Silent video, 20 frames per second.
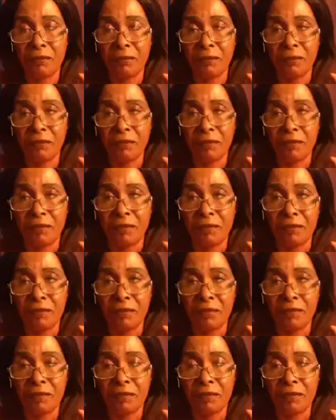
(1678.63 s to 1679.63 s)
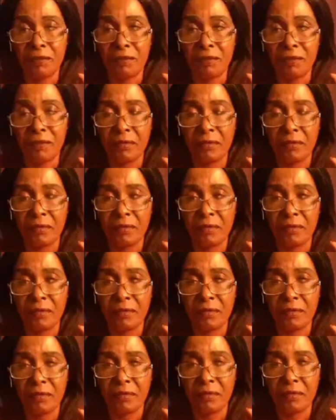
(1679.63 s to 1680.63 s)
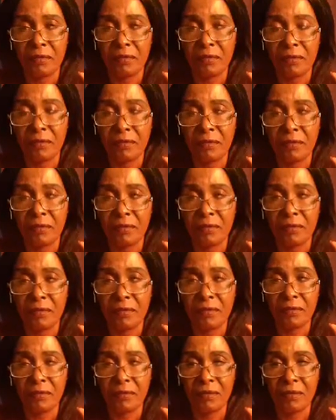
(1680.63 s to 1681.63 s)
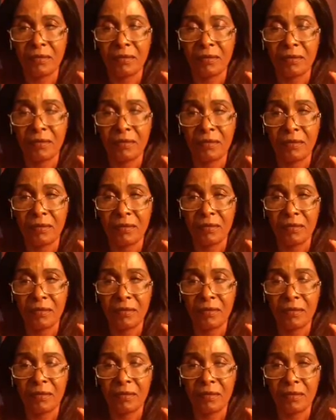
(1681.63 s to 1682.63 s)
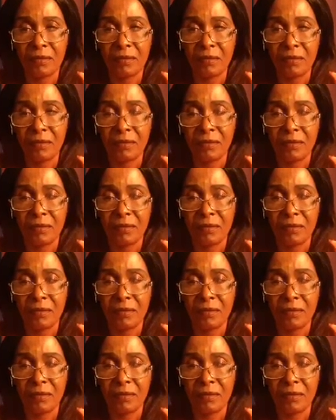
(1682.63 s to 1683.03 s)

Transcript: No one is speaking in this clip.